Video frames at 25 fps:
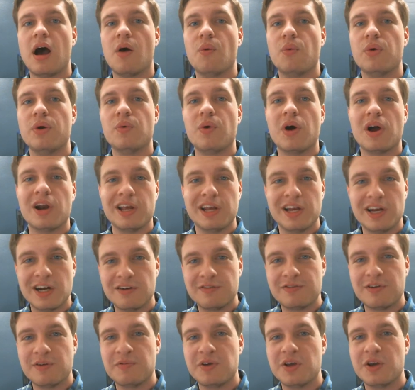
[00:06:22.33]
We want to hear
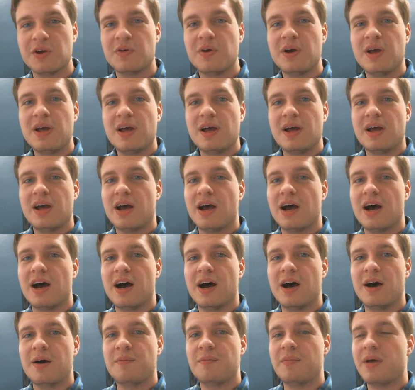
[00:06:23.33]
from you,
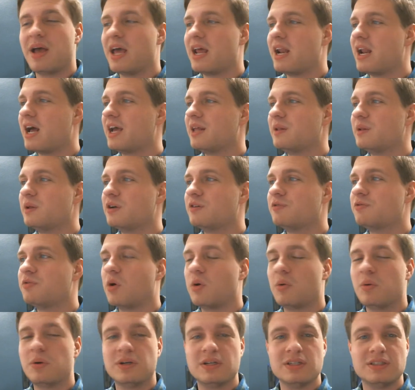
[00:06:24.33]
and I look
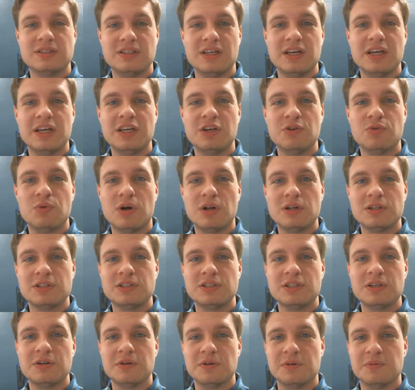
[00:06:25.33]
forward to seeing you all
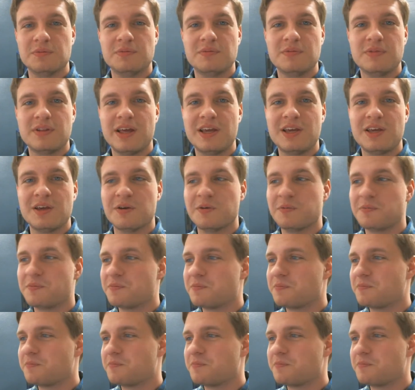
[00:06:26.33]
soon. Thank you.